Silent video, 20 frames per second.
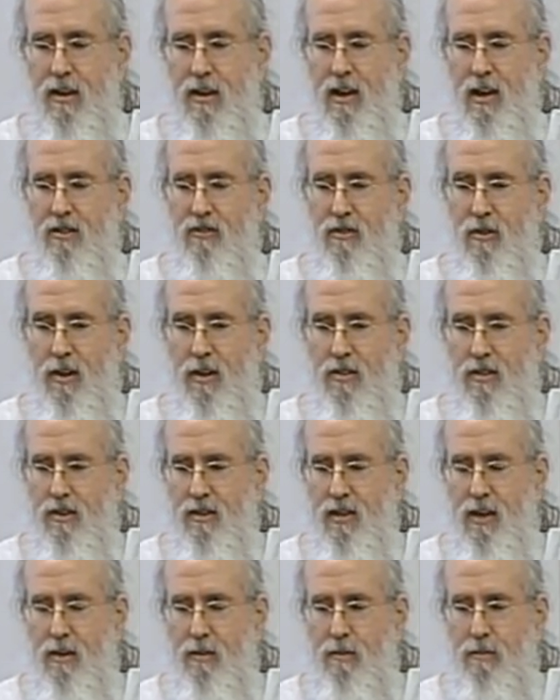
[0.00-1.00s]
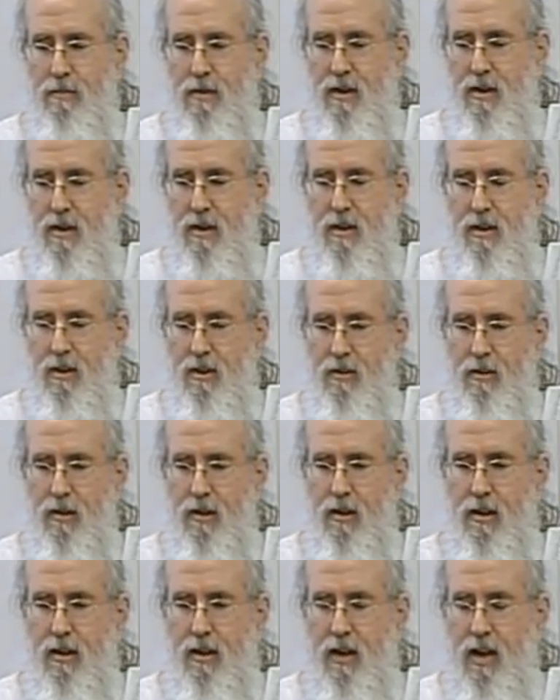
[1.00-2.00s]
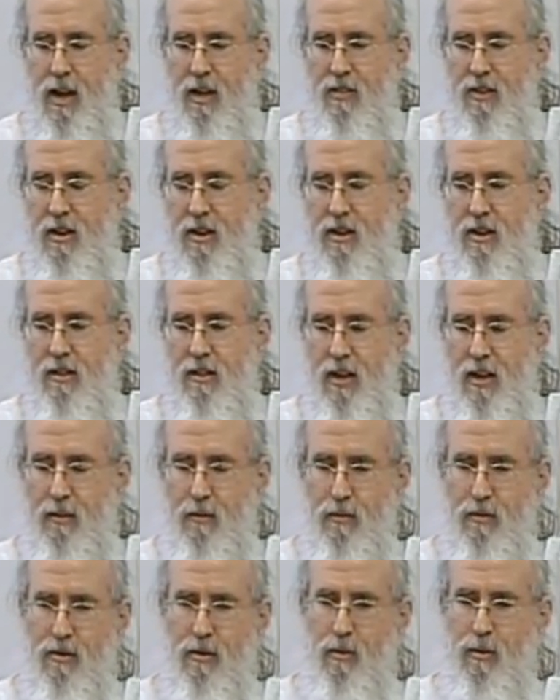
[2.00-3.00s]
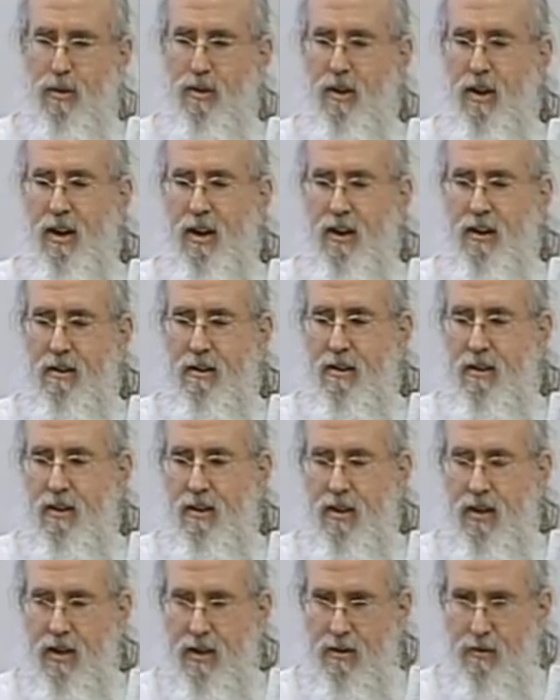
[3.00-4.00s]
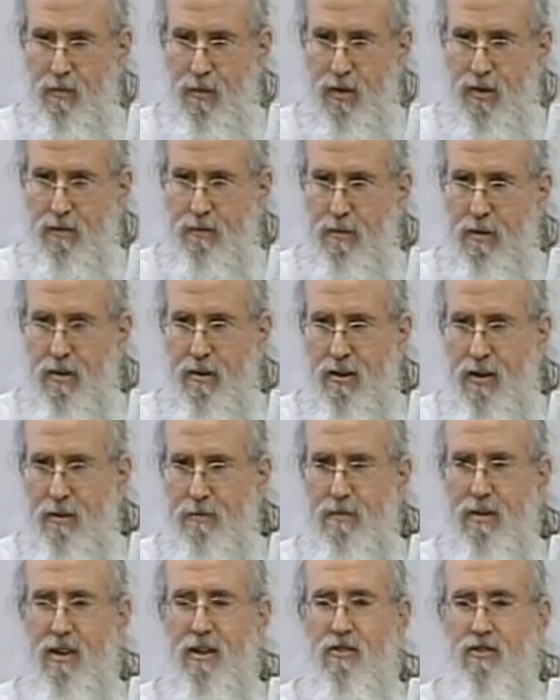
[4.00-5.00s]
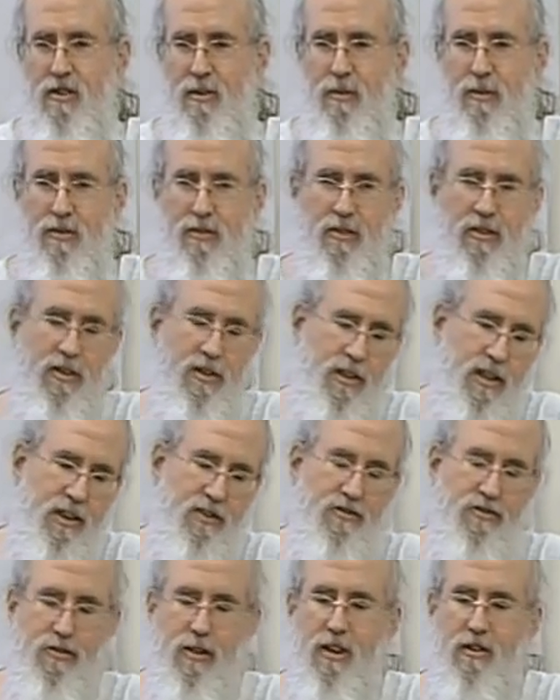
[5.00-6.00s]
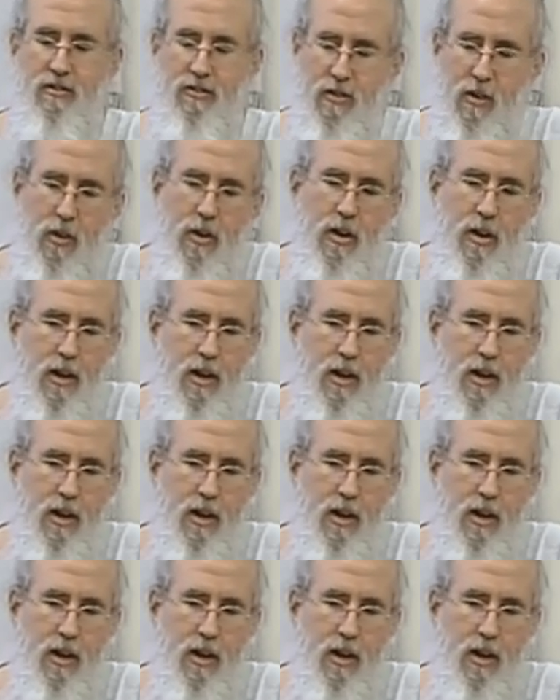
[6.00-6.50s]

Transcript: And so I think that would be, you know, and then he like retired and, and went to part time teaching, which is a little less stressful.